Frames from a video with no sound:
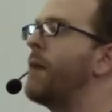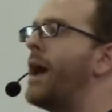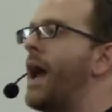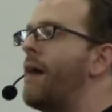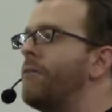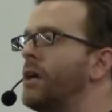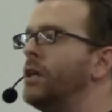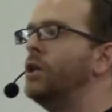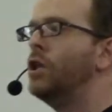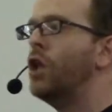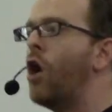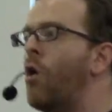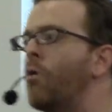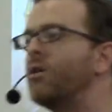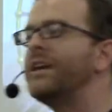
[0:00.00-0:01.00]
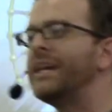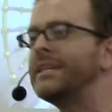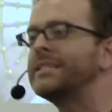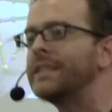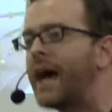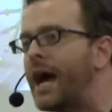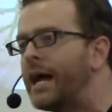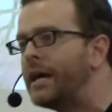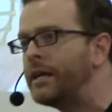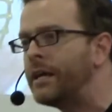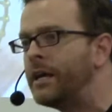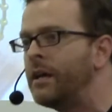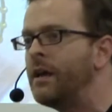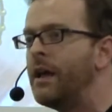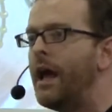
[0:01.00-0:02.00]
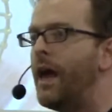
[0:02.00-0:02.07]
by having lowered anxiety,